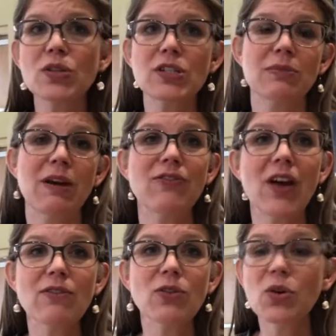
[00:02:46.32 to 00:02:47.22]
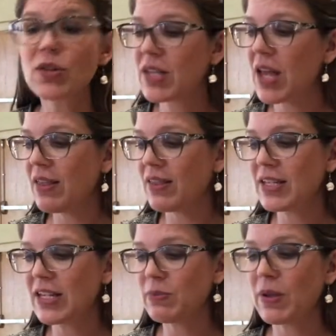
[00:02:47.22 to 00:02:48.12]
to my 5-year-olds. This
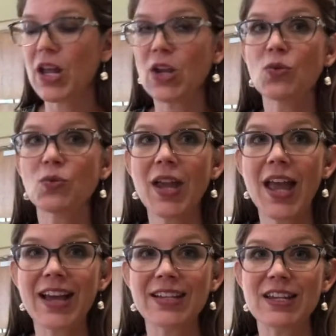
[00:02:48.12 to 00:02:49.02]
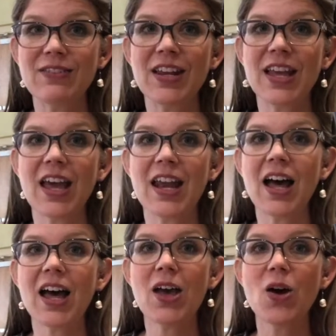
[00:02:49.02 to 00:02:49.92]
has been a great activity, and
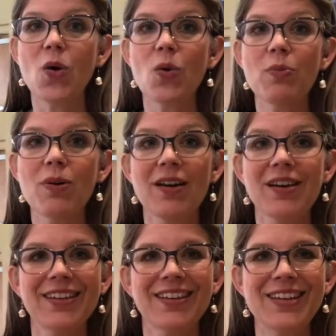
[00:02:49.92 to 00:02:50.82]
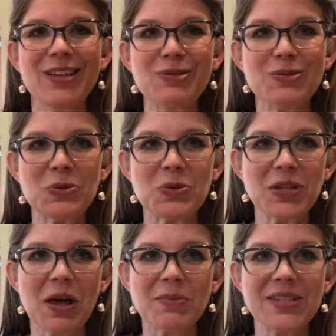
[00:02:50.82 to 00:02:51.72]
I hope you do
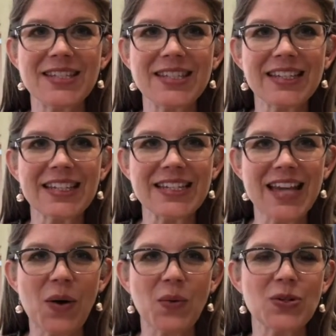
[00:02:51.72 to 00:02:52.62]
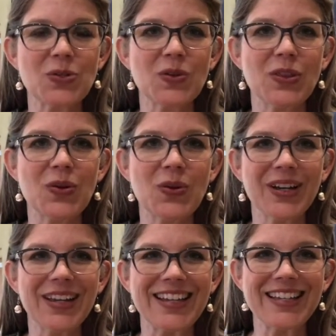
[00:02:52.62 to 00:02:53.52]
some silly towers with your
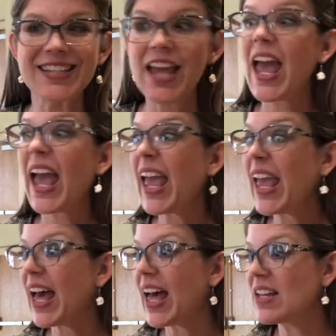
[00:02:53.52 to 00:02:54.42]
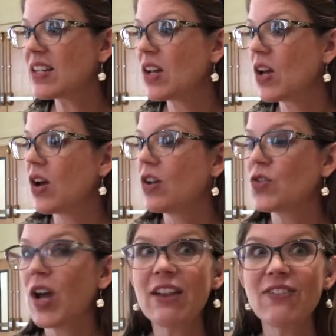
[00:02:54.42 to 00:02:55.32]
kids. And
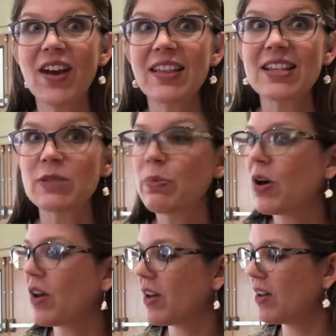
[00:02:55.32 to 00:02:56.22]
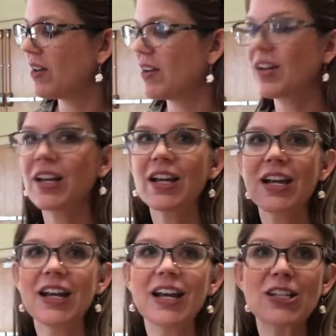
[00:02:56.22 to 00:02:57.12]
try to find this book.
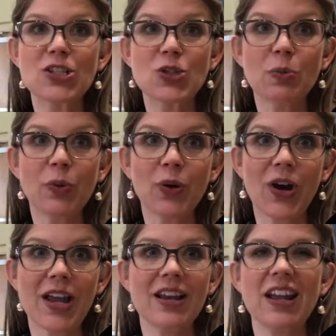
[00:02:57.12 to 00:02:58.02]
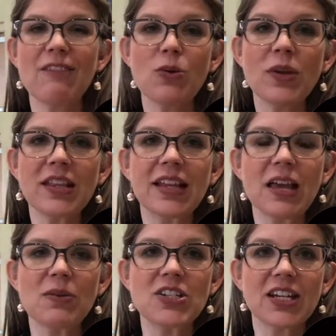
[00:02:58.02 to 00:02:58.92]
It's super great. And if you want the
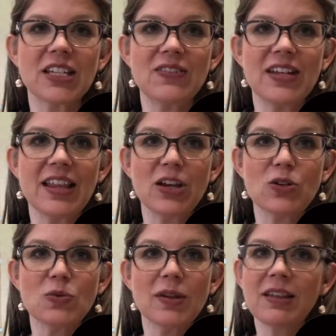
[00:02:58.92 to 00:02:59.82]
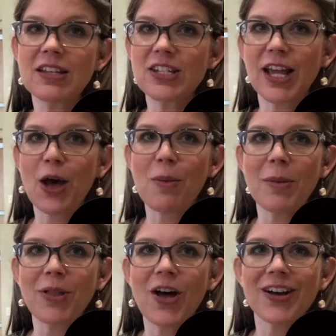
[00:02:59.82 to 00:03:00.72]
language activity that goes with it, check out my blog.